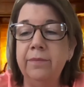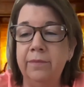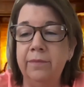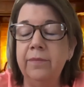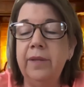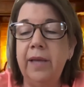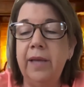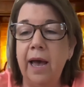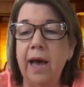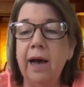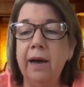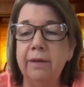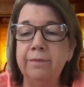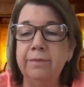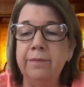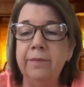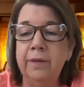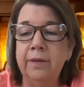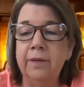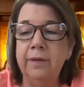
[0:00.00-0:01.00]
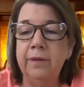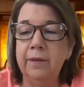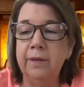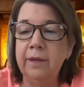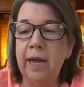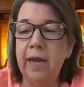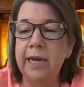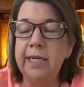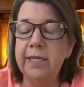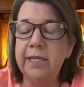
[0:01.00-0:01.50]
Yeah.
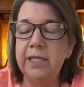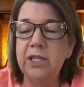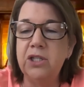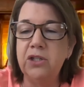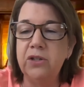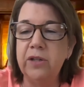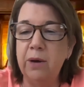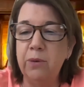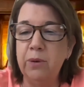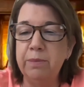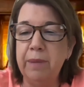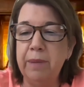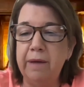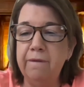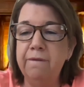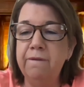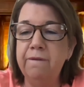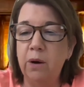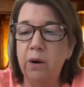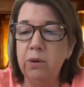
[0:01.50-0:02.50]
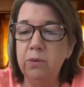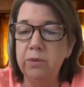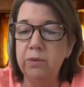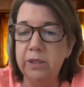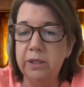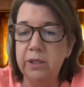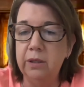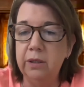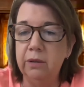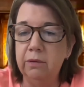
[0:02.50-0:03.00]
I need to do that with my phone
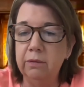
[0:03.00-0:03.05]
too.